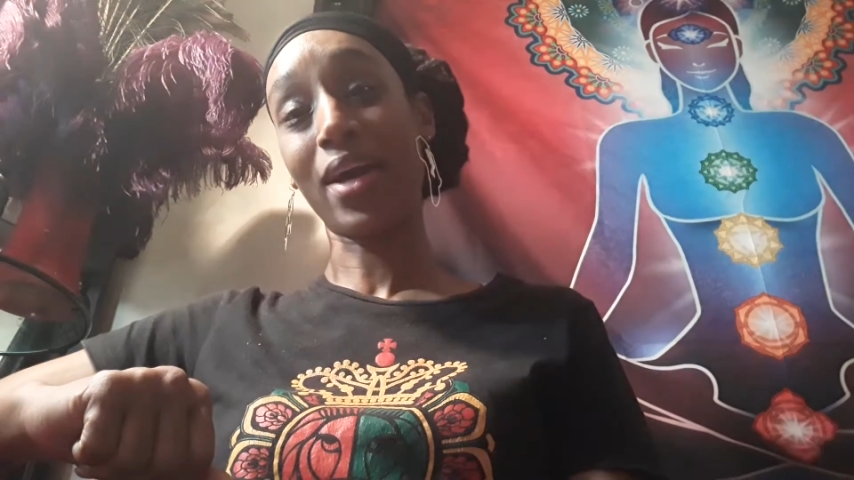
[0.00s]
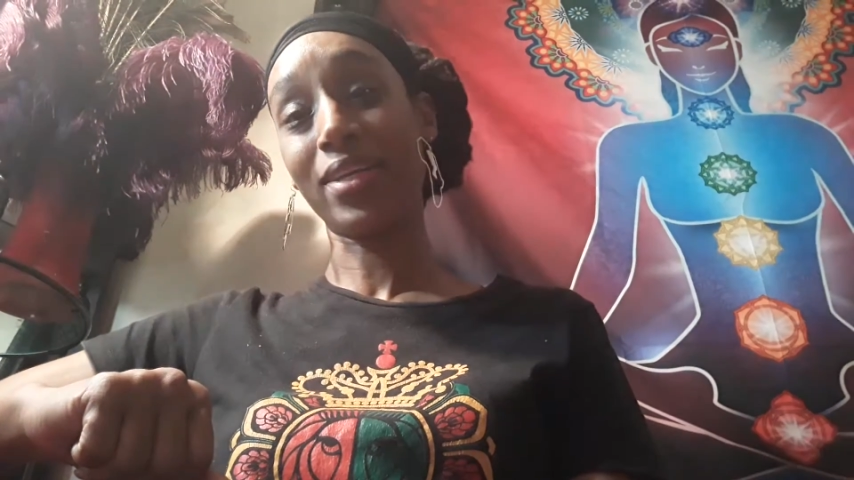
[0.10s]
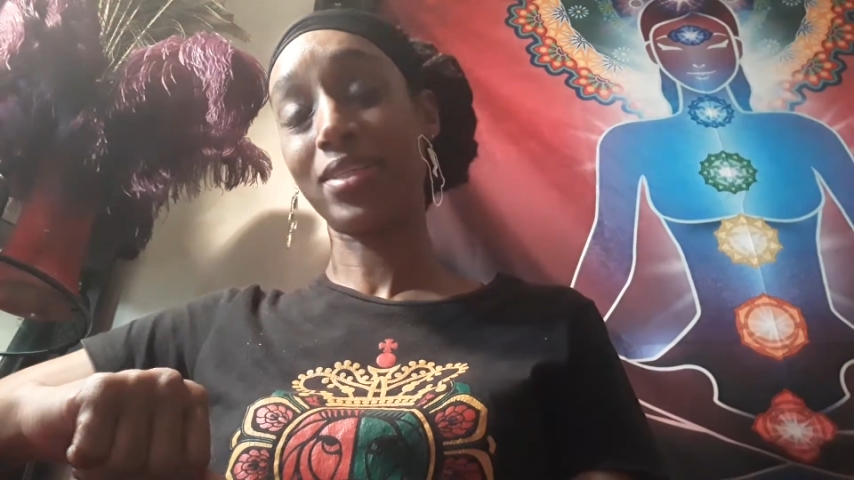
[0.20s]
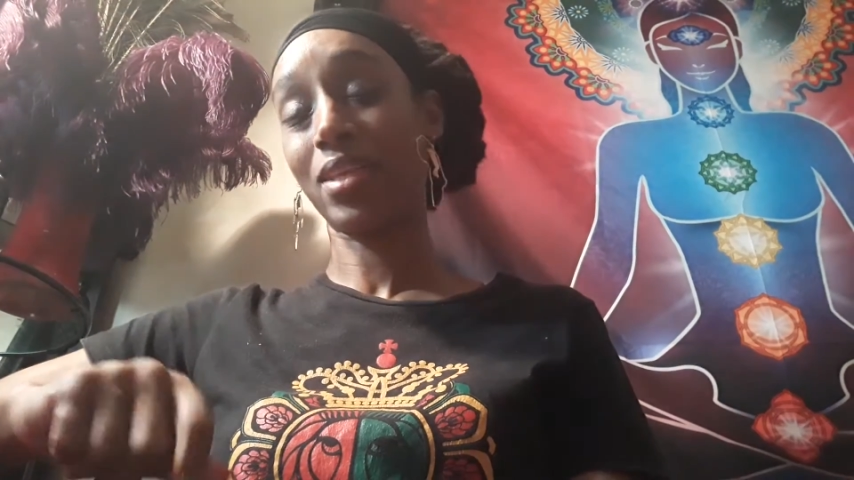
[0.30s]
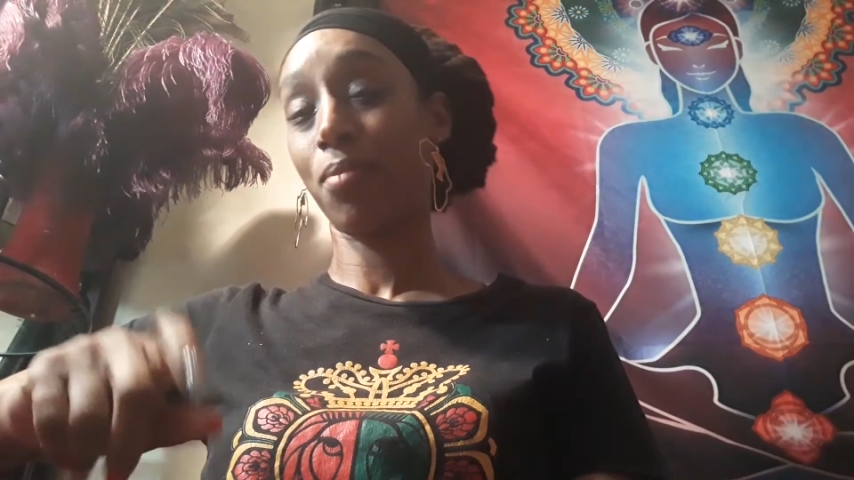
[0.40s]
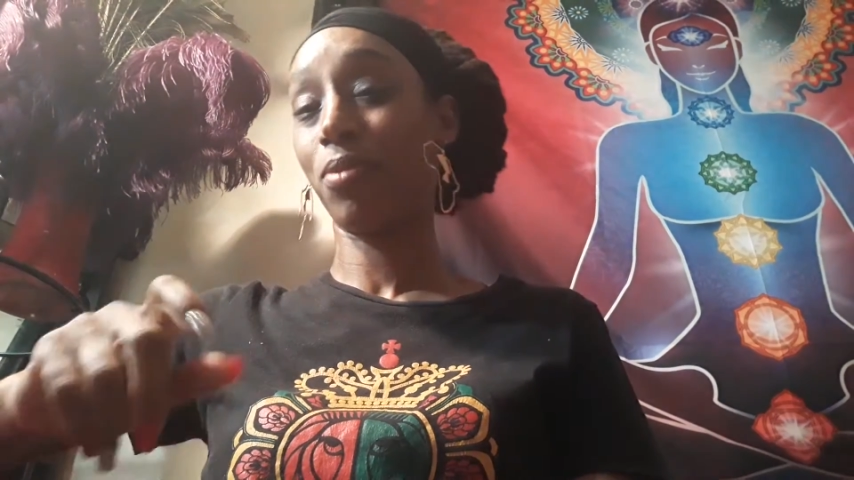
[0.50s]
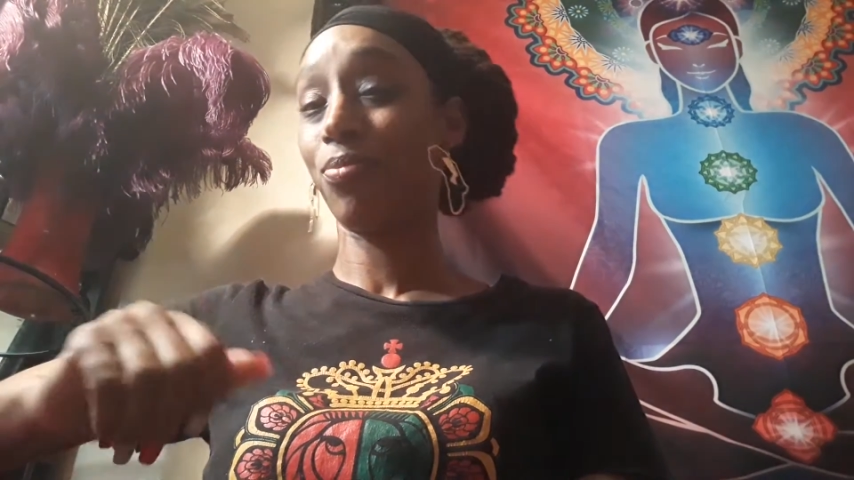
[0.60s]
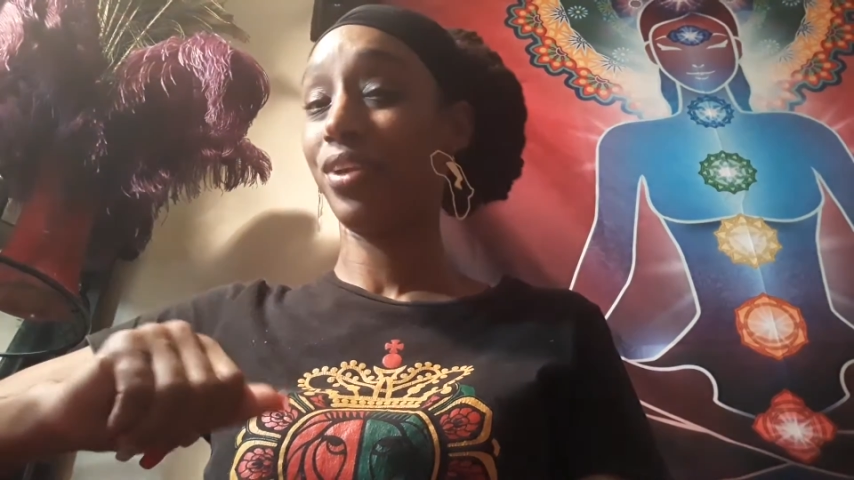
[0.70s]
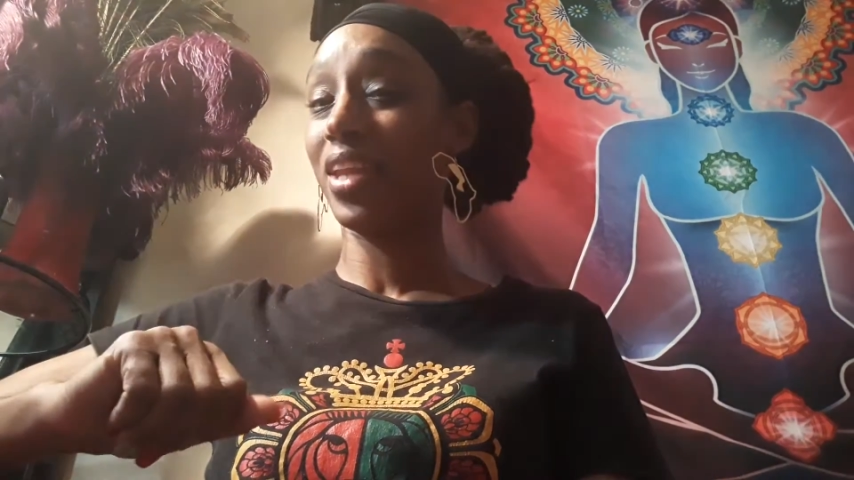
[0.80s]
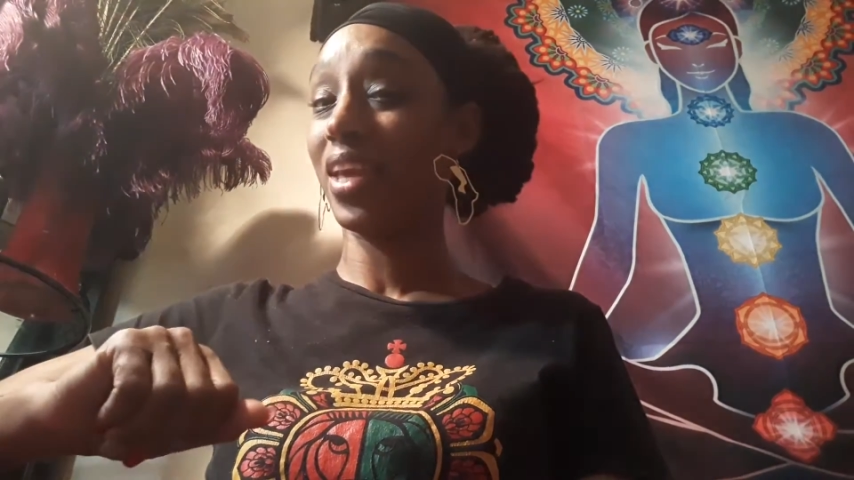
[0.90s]
It's time to
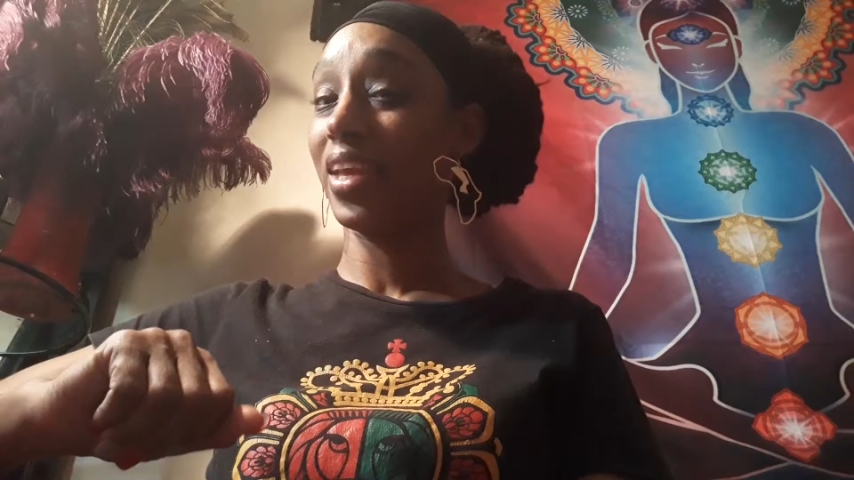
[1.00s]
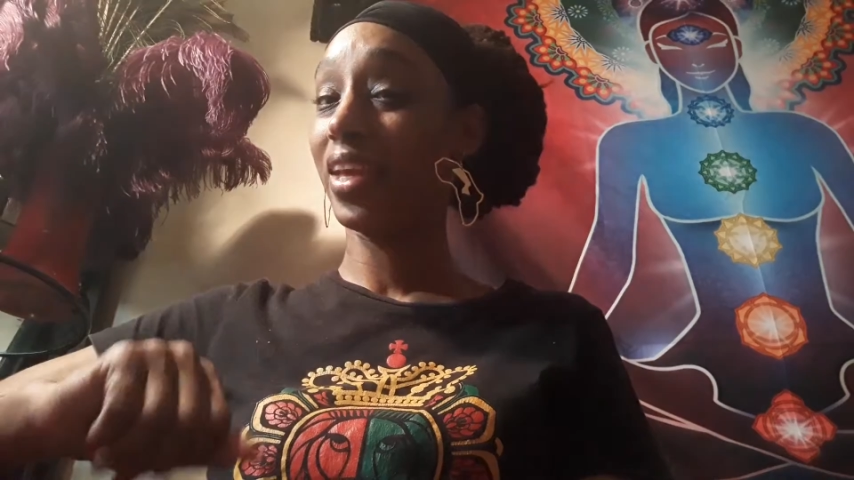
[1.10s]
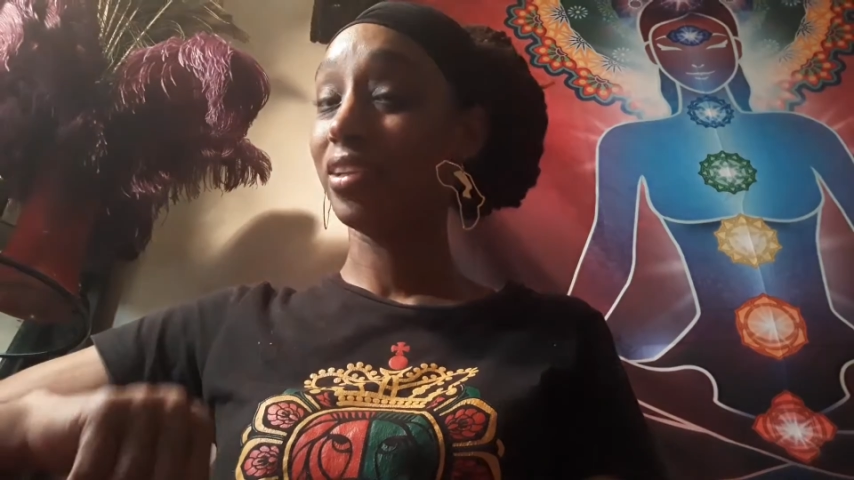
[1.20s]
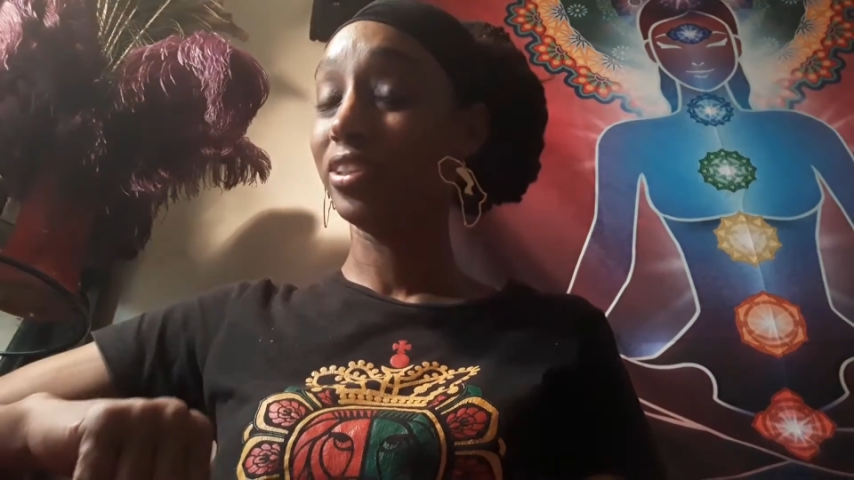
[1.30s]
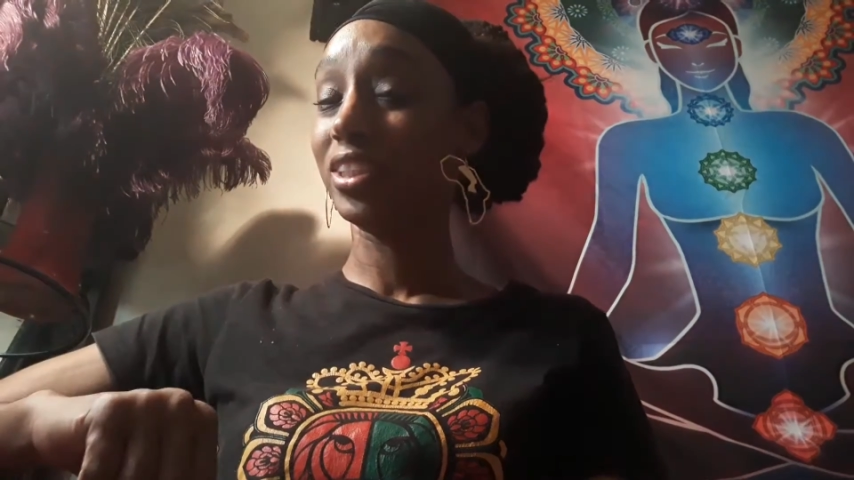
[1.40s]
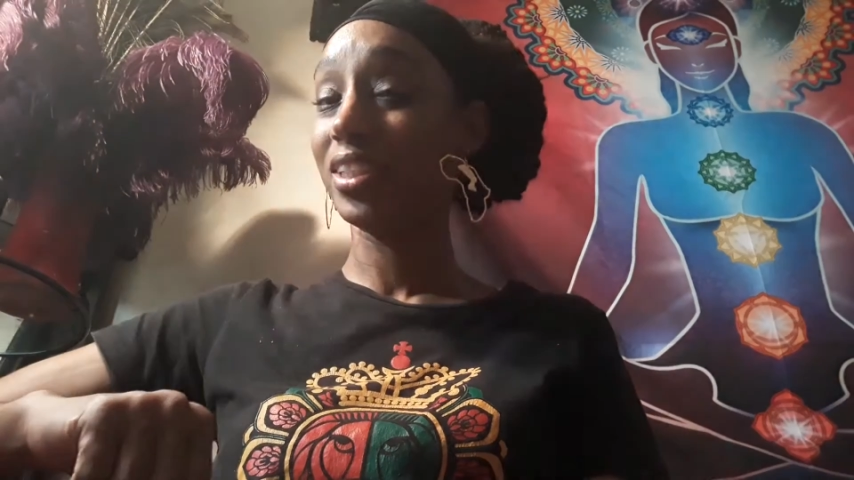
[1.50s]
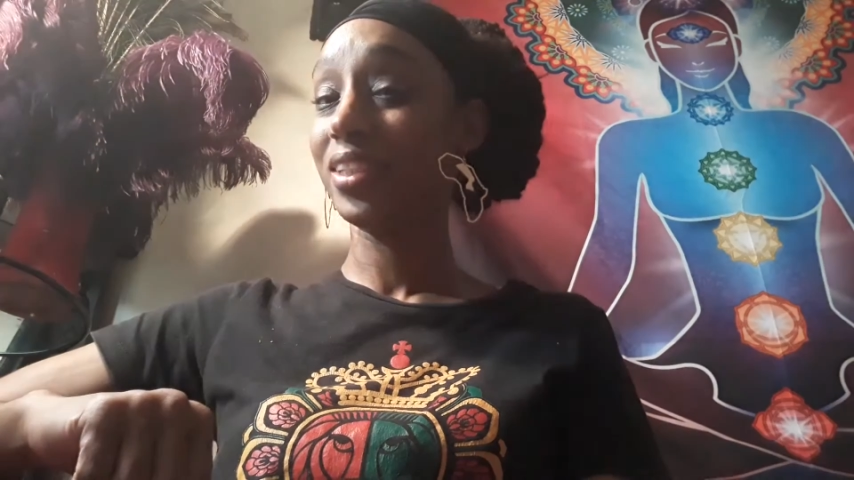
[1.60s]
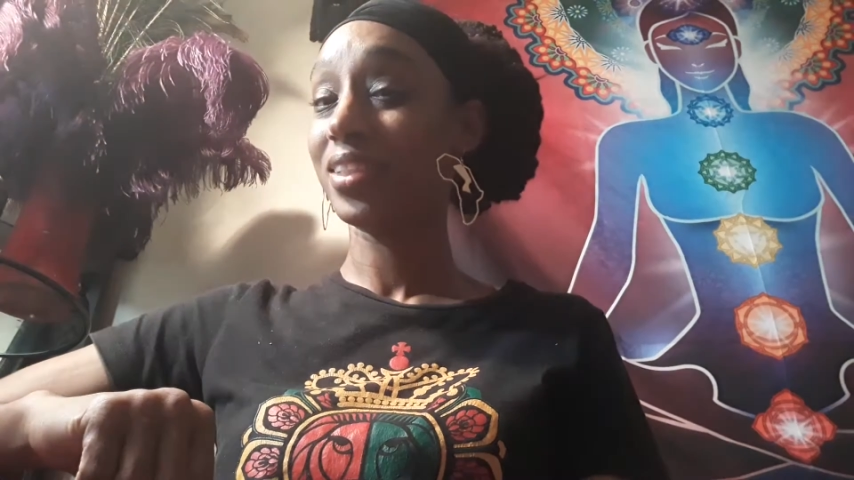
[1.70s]
bring that energy.